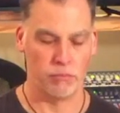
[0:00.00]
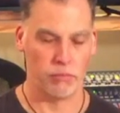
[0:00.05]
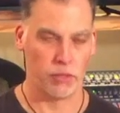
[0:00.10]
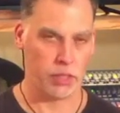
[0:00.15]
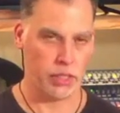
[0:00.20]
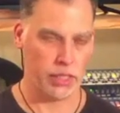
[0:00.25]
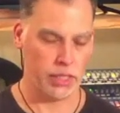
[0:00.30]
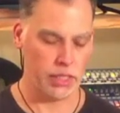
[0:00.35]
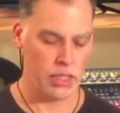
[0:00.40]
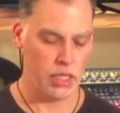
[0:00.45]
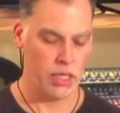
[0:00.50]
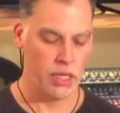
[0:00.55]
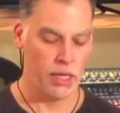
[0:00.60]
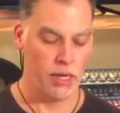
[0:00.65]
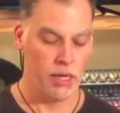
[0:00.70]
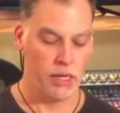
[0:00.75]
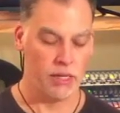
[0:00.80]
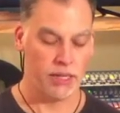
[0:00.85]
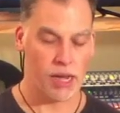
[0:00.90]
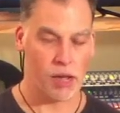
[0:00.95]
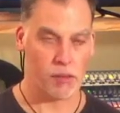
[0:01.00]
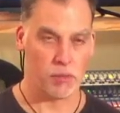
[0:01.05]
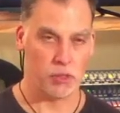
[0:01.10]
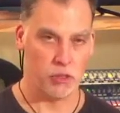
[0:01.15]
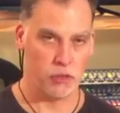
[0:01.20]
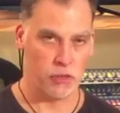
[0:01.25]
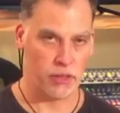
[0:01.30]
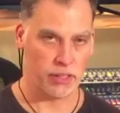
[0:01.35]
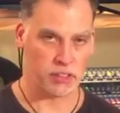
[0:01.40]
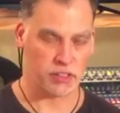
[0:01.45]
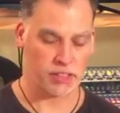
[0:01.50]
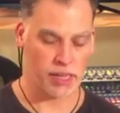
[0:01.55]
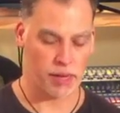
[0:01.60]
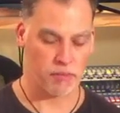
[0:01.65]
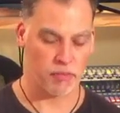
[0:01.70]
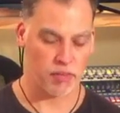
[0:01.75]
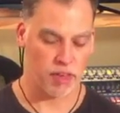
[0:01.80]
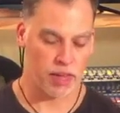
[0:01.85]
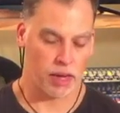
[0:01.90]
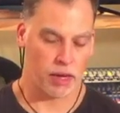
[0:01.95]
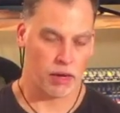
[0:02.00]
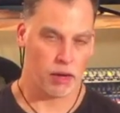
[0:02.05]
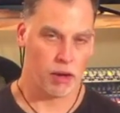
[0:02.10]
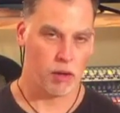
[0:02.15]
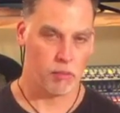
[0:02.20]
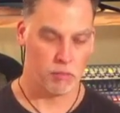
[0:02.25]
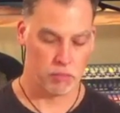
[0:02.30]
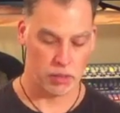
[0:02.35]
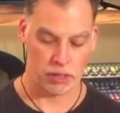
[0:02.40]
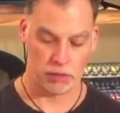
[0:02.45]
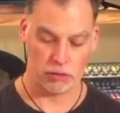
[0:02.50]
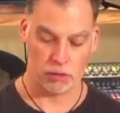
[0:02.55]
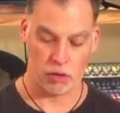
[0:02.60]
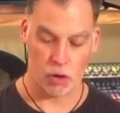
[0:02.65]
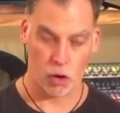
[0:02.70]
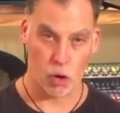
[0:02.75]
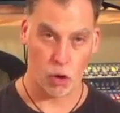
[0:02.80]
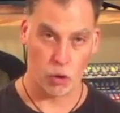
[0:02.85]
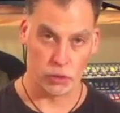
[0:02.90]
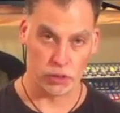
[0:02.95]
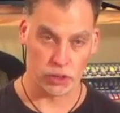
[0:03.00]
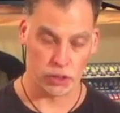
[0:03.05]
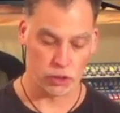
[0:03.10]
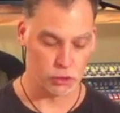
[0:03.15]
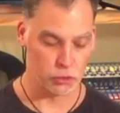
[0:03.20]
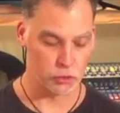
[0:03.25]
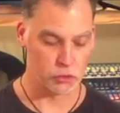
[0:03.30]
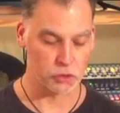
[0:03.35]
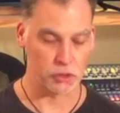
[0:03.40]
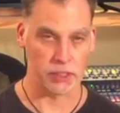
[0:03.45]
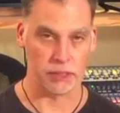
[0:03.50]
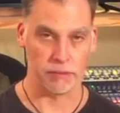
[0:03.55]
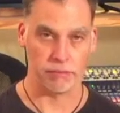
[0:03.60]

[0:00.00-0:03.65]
Okay? Now I'm going to do that same thing, but hold it loosely.